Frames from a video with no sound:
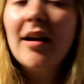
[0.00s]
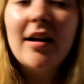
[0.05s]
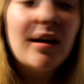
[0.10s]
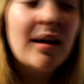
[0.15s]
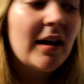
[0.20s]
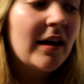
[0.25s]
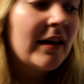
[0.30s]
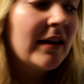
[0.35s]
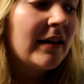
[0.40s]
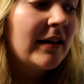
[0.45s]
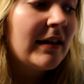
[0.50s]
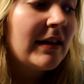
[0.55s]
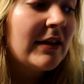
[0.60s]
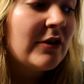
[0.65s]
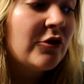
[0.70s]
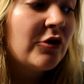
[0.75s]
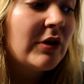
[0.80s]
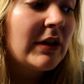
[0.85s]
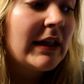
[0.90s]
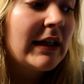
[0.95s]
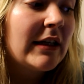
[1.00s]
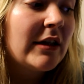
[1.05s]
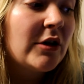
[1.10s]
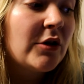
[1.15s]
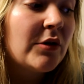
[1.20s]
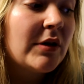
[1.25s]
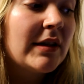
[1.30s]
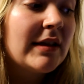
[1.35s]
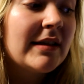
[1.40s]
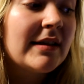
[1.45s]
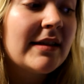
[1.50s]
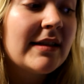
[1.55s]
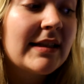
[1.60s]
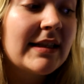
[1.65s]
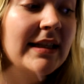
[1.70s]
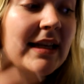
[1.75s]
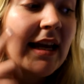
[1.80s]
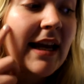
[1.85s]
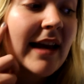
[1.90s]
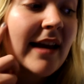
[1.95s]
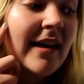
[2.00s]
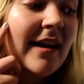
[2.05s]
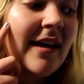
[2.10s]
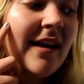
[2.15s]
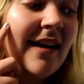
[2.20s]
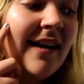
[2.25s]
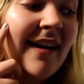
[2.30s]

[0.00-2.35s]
Like literally you can see